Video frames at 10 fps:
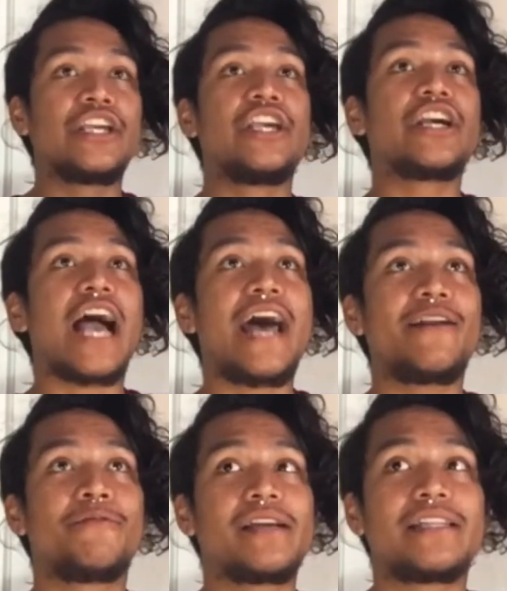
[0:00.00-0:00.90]
you
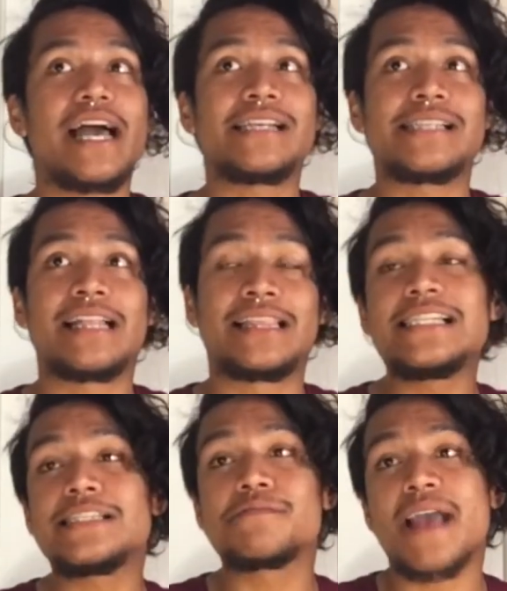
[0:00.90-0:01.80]
gotta realize that
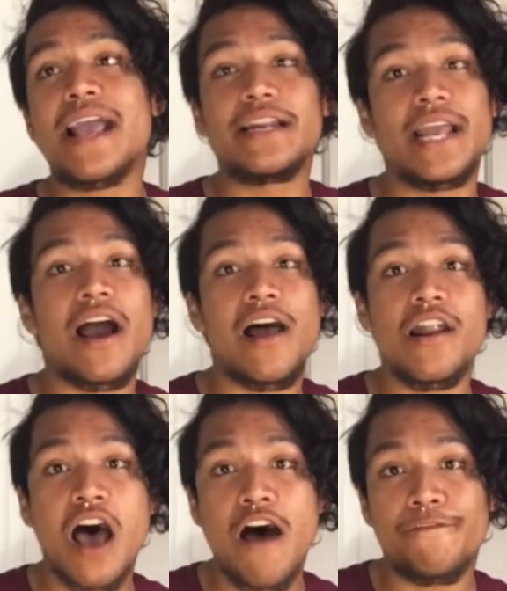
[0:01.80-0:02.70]
this man did a
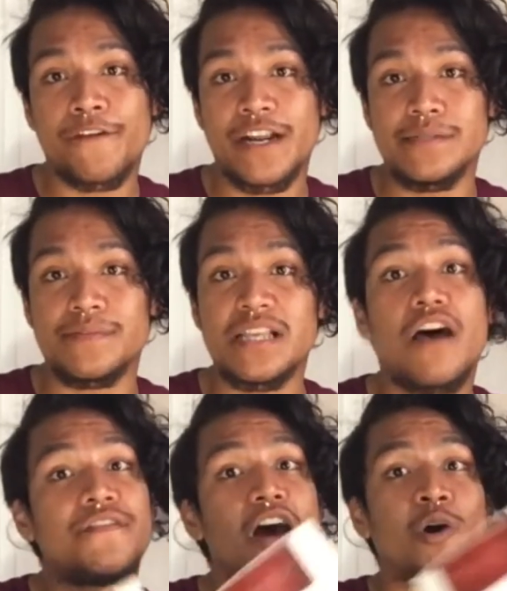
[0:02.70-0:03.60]
lot for
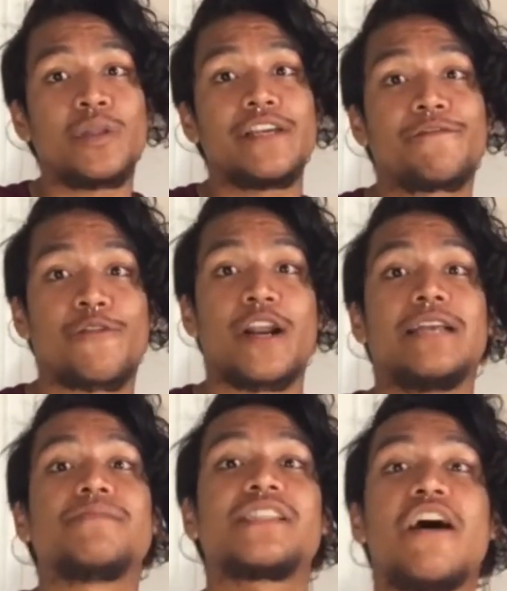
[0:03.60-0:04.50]
himself, not only for
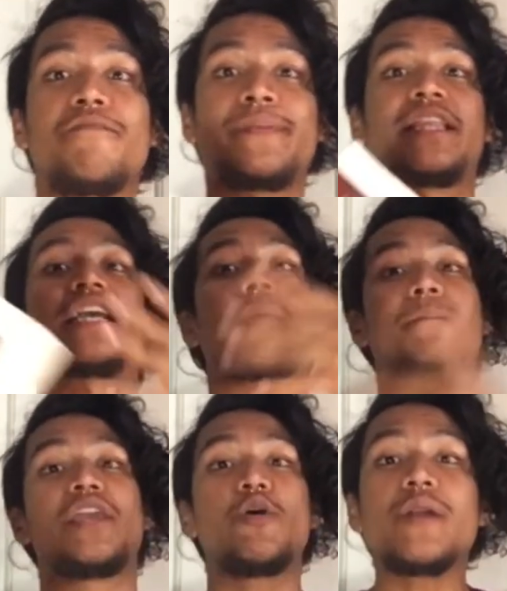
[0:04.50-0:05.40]
himself, but the
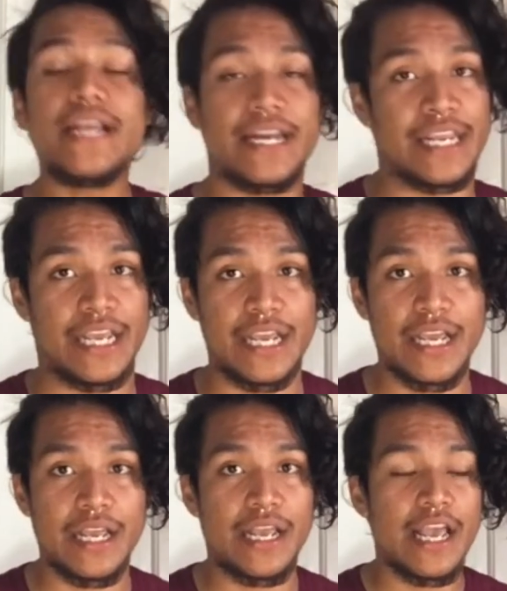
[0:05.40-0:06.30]
community.
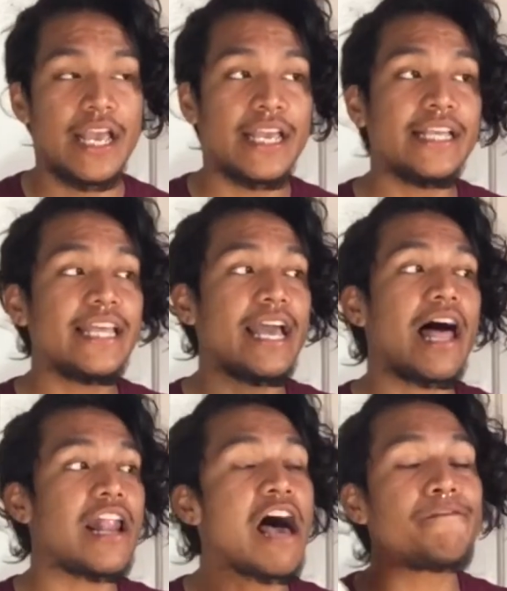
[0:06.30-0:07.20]
He did
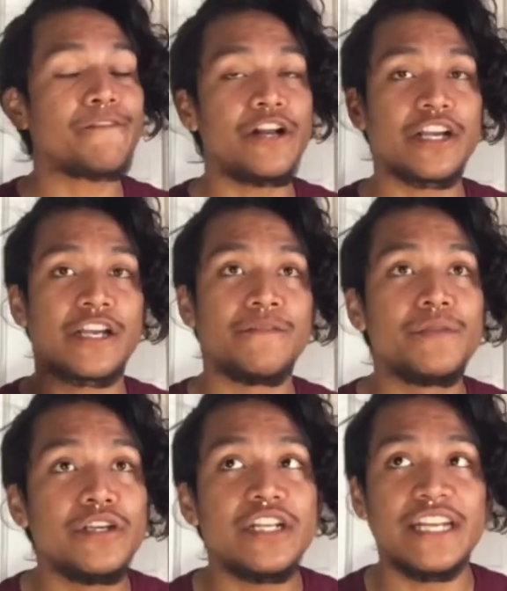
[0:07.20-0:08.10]
a lot for the
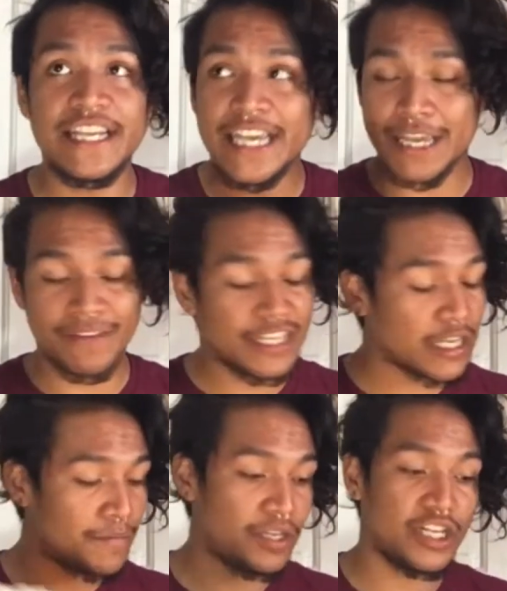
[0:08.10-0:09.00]
community, giving
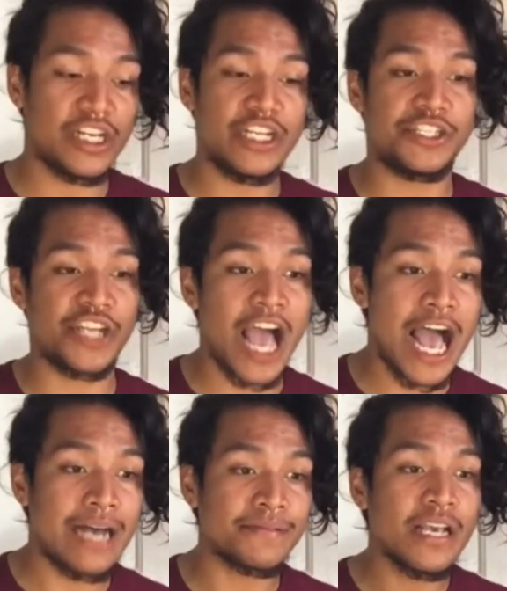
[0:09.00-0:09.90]
community
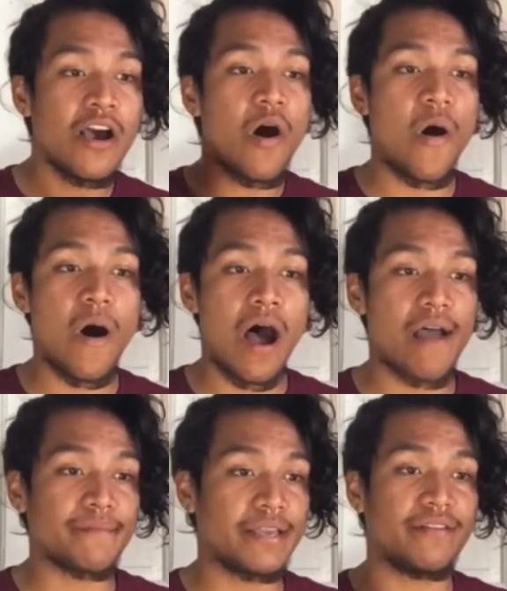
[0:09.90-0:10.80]
jobs,
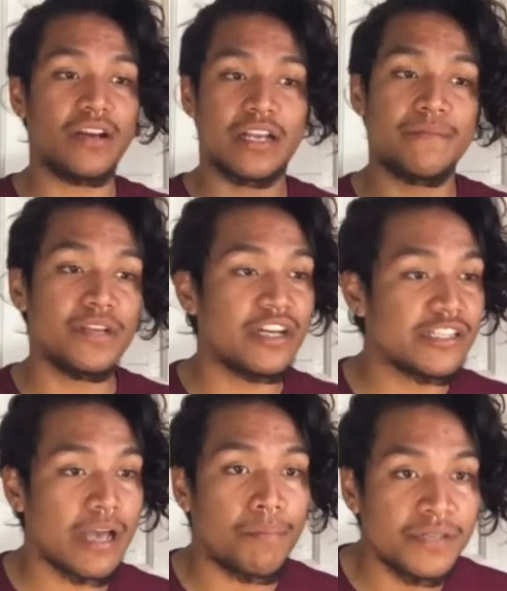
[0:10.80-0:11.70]
or giving
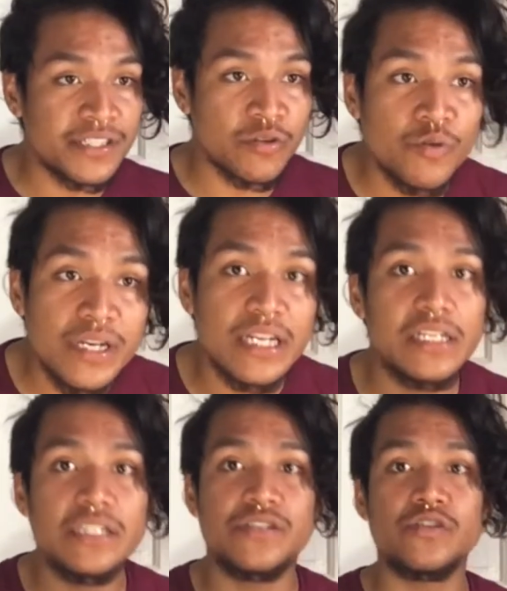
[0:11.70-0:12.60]
communities
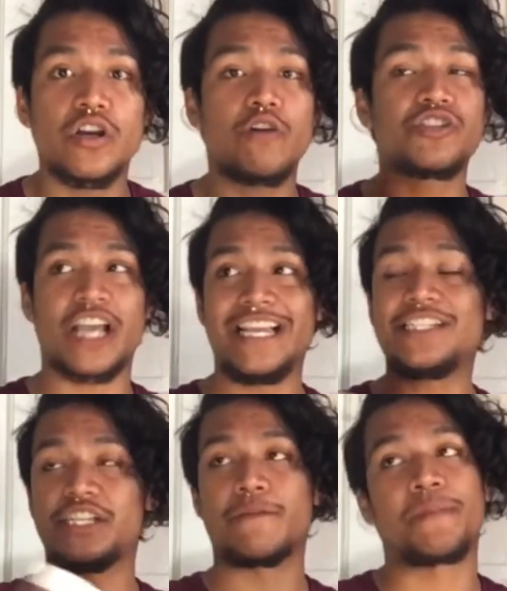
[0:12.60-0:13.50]
opportunities, you know,
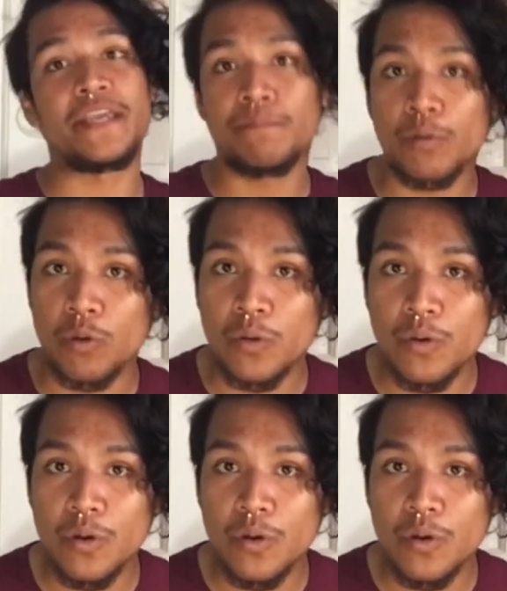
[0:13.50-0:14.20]
changing people.